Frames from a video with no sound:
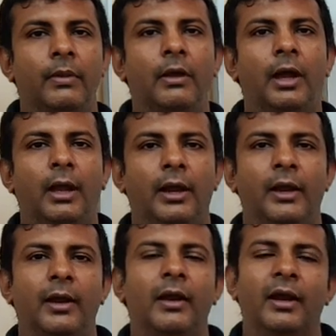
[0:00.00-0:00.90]
Hi,
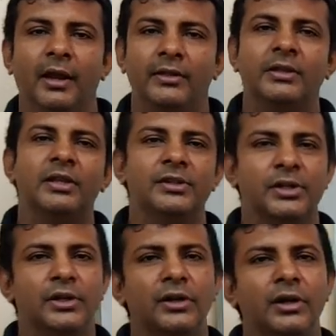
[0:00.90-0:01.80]
in this
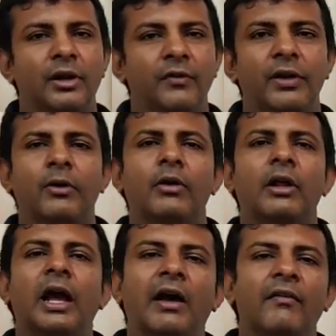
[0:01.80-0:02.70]
session we are going to
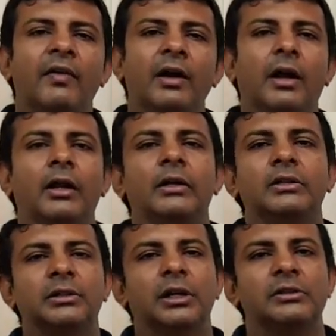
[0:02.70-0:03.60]
have a
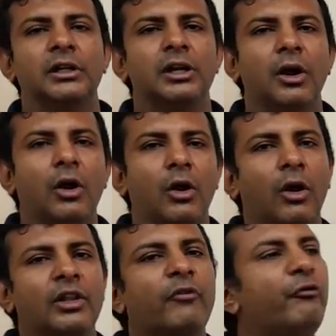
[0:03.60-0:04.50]
discussion
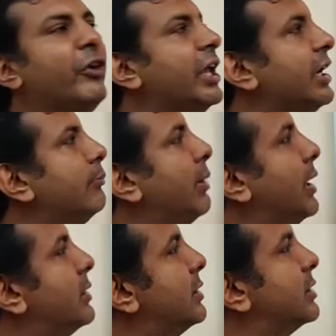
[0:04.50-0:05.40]
on the very
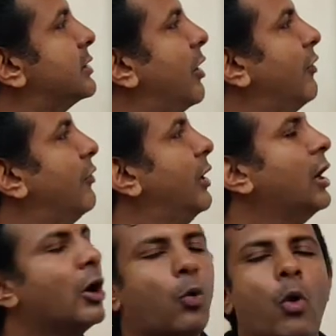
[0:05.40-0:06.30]
basics of
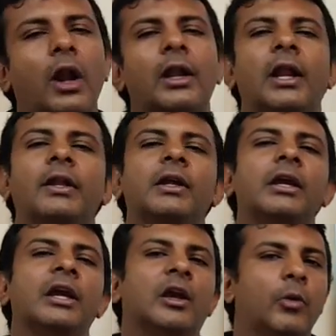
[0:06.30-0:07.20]

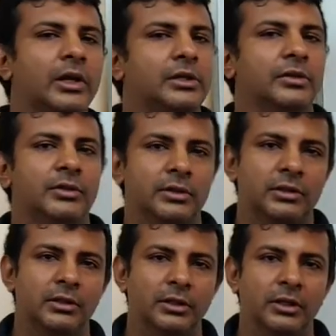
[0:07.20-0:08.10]
quadratic equations.
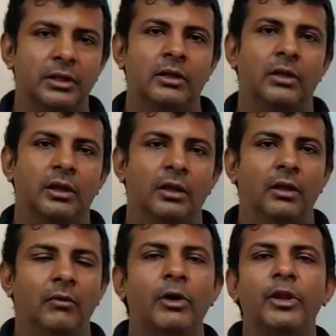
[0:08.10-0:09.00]

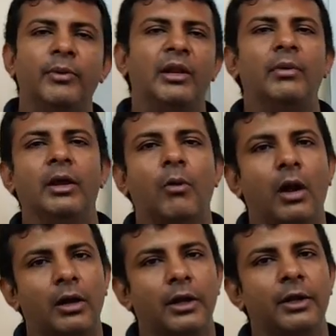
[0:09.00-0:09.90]
What do you mean by
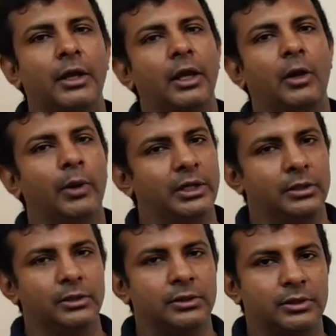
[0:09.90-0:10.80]
quadratic
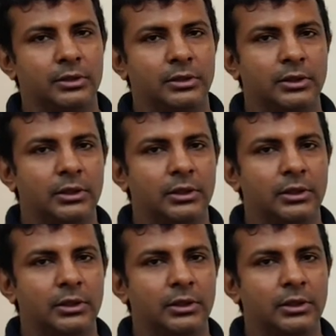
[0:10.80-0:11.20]
equations?